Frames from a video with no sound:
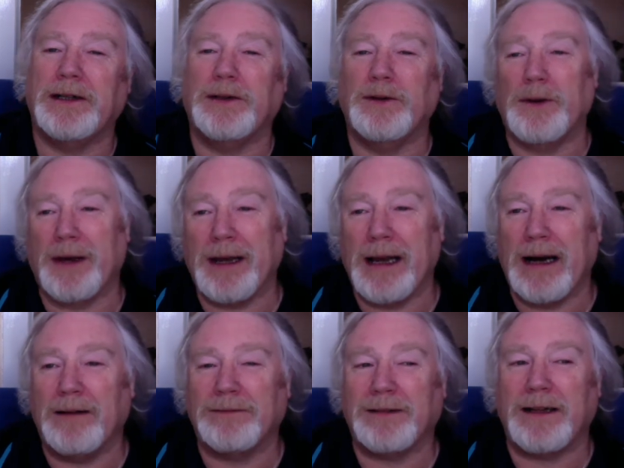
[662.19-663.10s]
looking
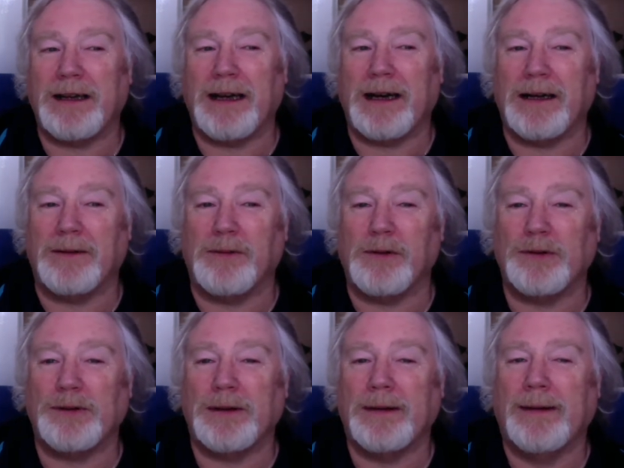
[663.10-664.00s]
after the
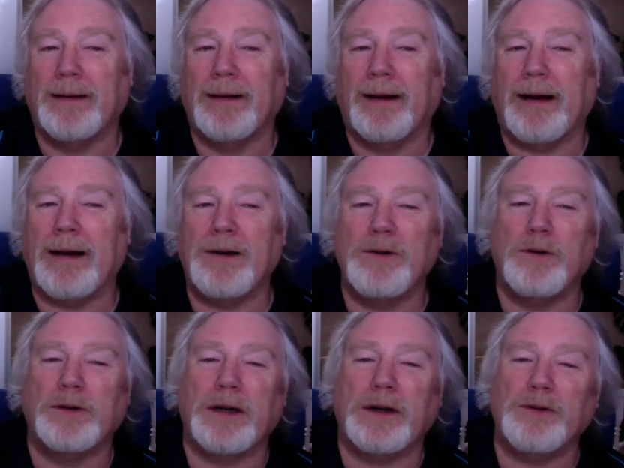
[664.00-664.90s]
animals, and
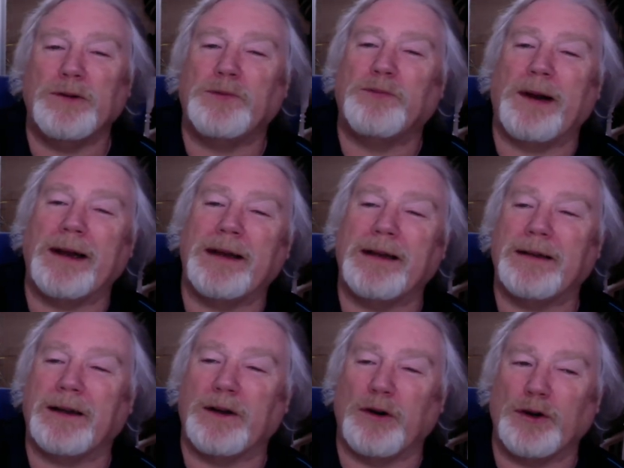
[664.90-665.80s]
no doubt spreading
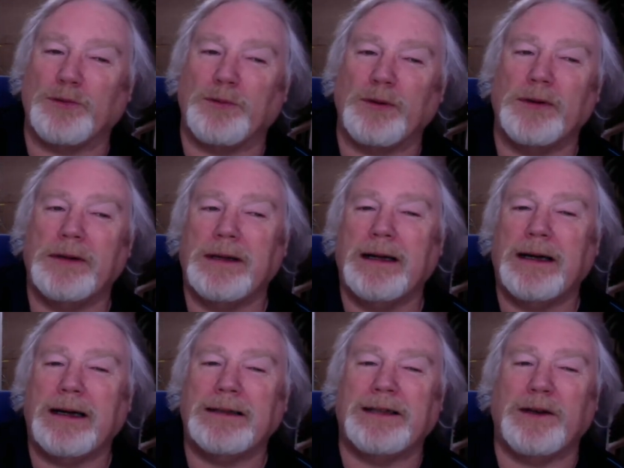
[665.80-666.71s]
the gospel
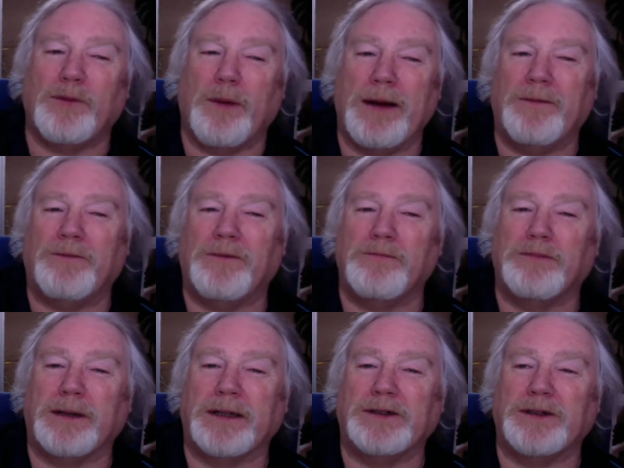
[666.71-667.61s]
as they went from
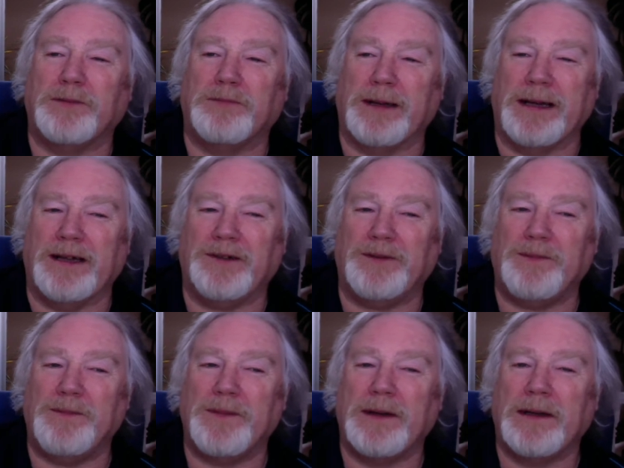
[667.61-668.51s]
place to place,
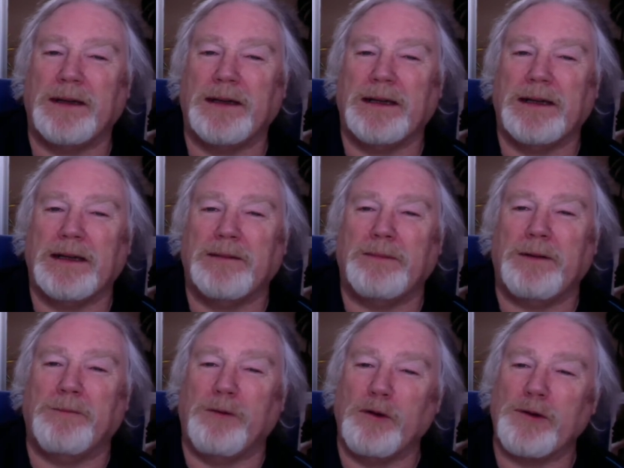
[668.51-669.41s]

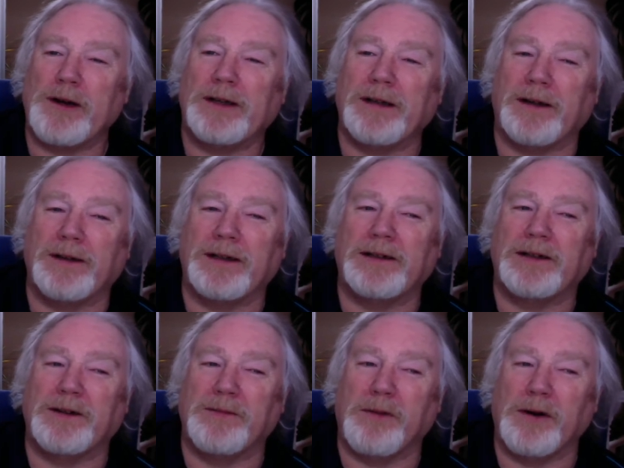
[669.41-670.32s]
before returning to
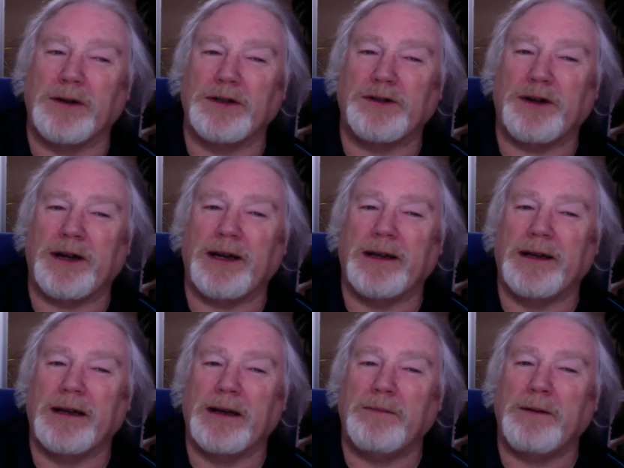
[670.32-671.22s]
the monastery
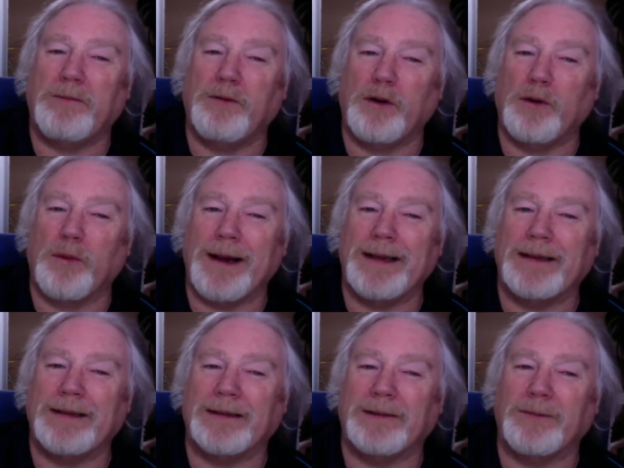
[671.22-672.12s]
before
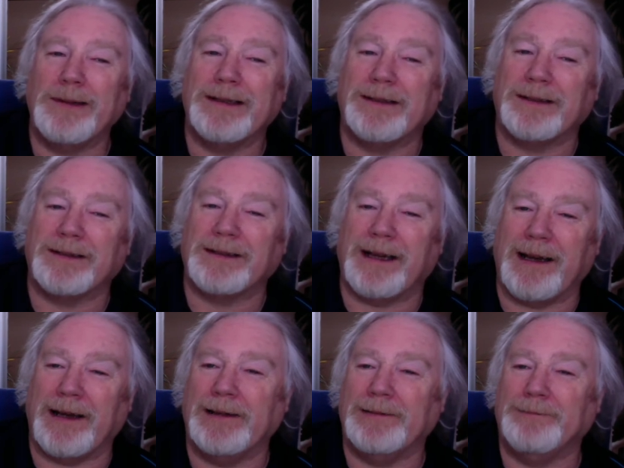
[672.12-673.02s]
winter, winter set
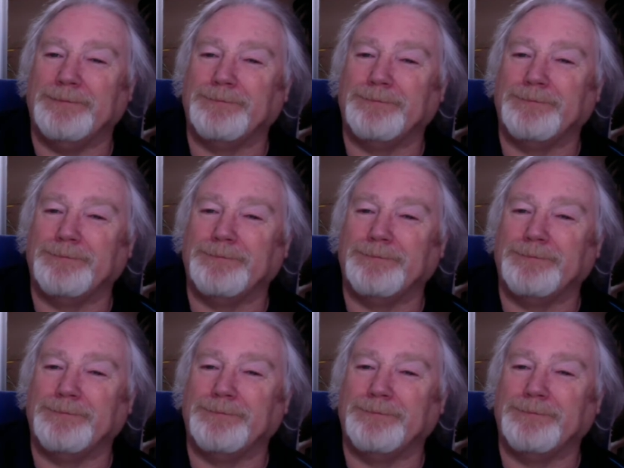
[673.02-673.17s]
in.